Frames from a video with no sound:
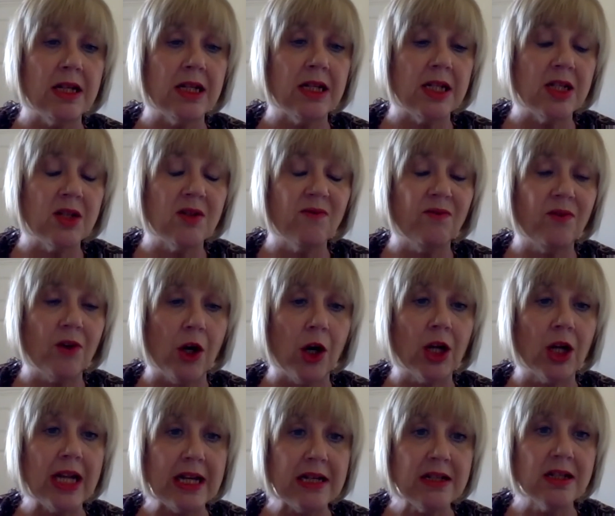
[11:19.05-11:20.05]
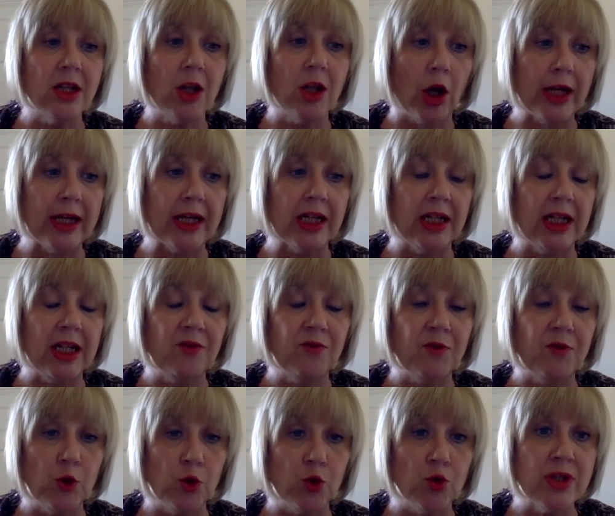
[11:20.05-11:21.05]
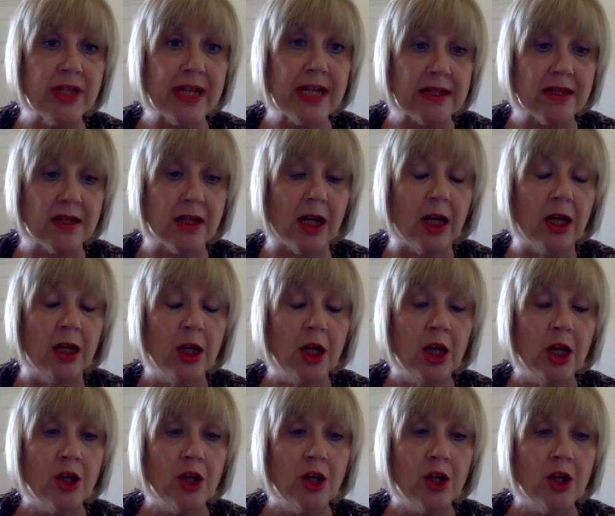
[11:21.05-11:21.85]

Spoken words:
it is far less likely for your debtor